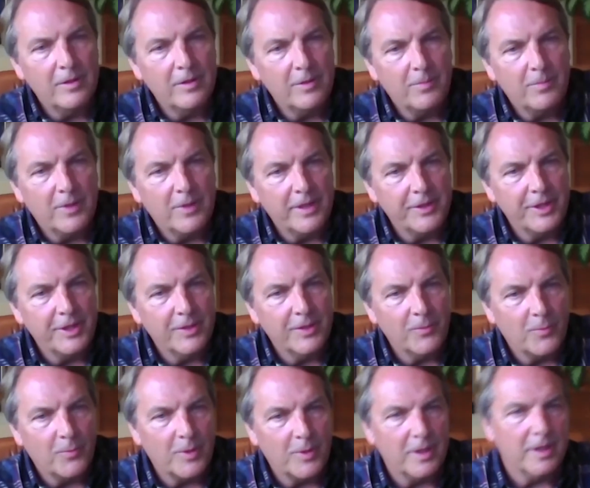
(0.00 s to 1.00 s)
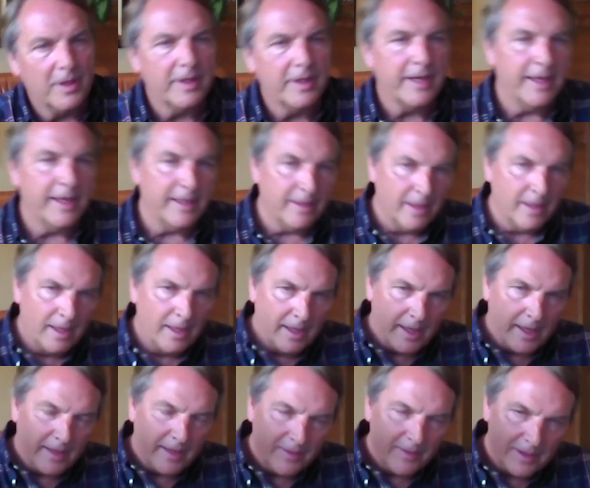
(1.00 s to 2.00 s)
brilliant work and
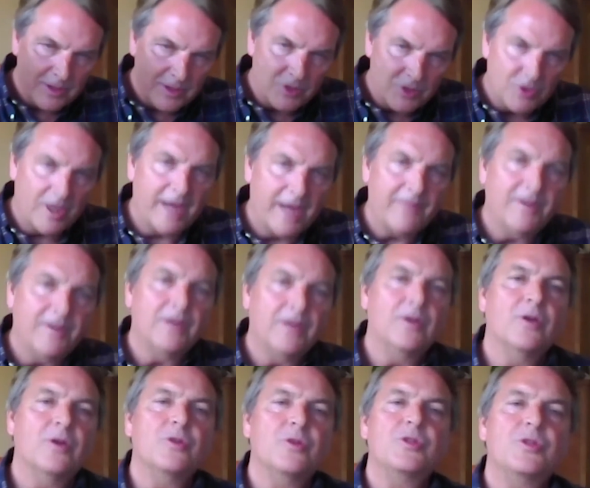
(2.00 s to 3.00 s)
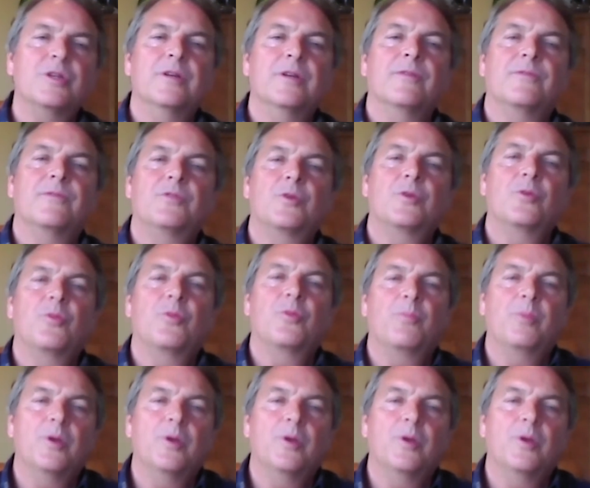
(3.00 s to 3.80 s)
this driving notion of truth,